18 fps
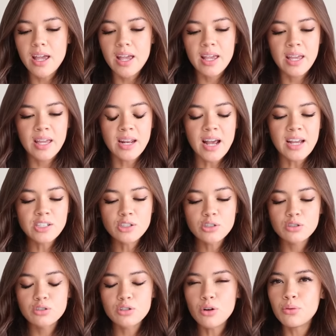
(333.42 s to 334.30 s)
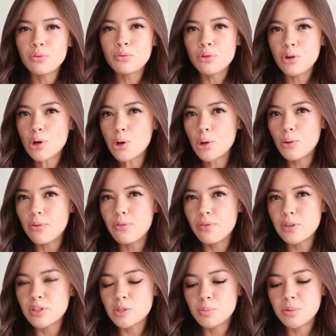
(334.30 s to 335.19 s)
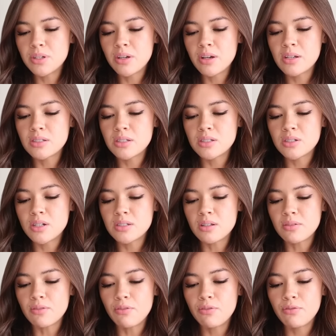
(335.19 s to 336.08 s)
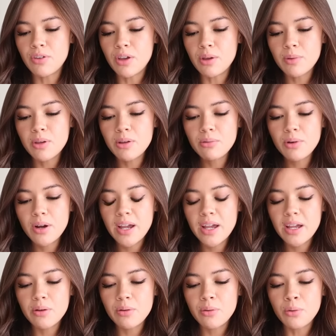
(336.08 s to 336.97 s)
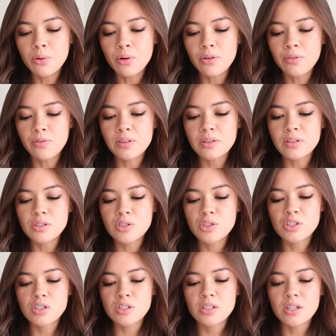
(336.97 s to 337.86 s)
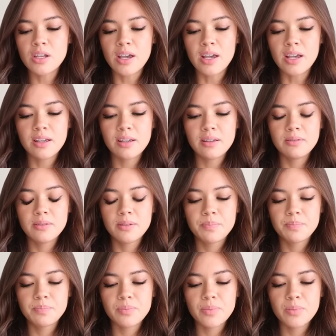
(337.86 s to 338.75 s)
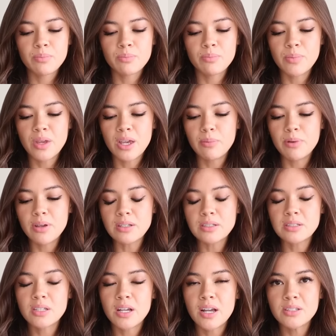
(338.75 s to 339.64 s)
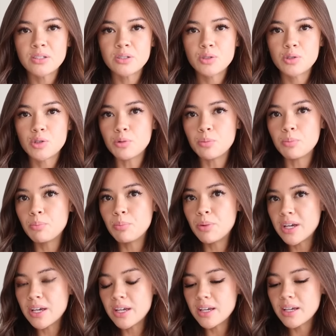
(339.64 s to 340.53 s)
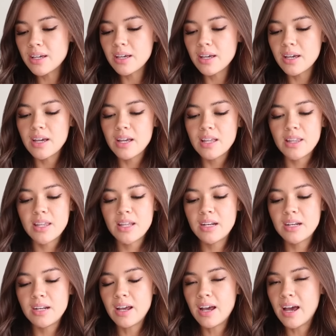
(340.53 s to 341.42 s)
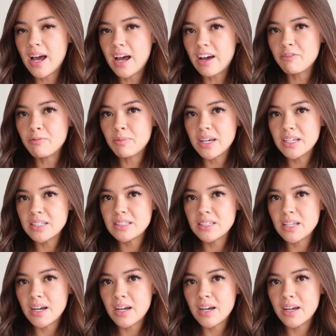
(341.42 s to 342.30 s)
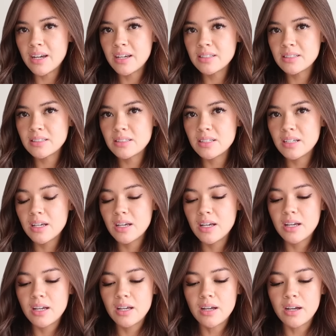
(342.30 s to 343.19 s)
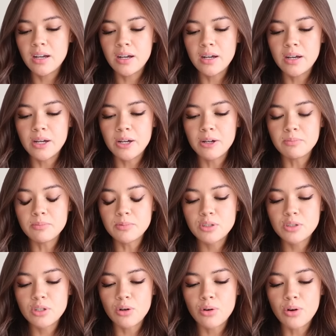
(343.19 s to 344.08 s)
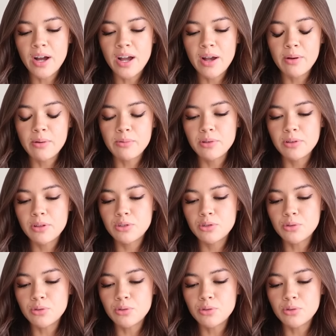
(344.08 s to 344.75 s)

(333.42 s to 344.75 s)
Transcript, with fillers: and I just don't know if it's because it doesn't fit me right or if it's just like maybe a size too big they didn't have my size um, so I went with a